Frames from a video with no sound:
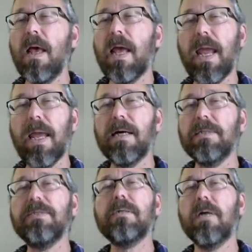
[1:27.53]

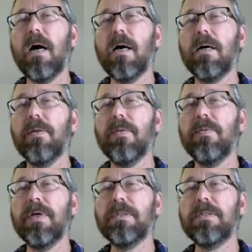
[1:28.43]
And
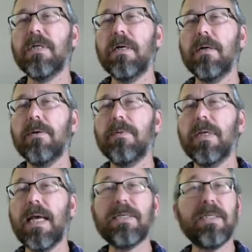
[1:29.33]
that
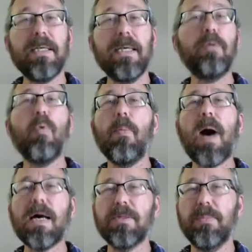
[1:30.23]
it has an equal
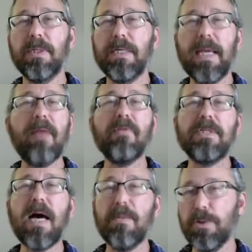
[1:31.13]
possibility every
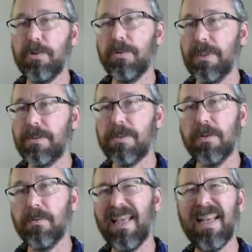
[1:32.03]
time you do it.
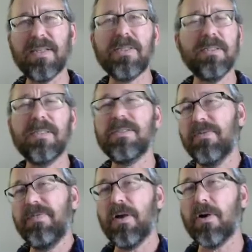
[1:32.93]
So in essence, it's a
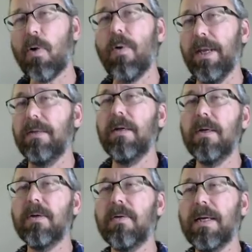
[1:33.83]
fair coin,
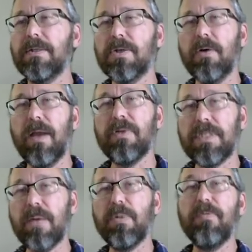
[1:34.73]
right? So every
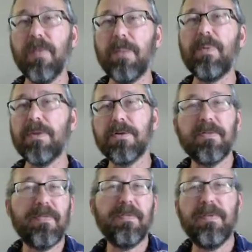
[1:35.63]
time you flip it, there's a
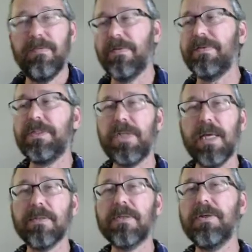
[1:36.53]
50-50
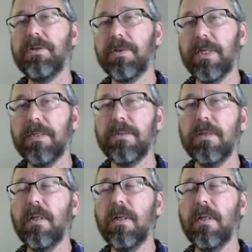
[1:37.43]
chance that you'll get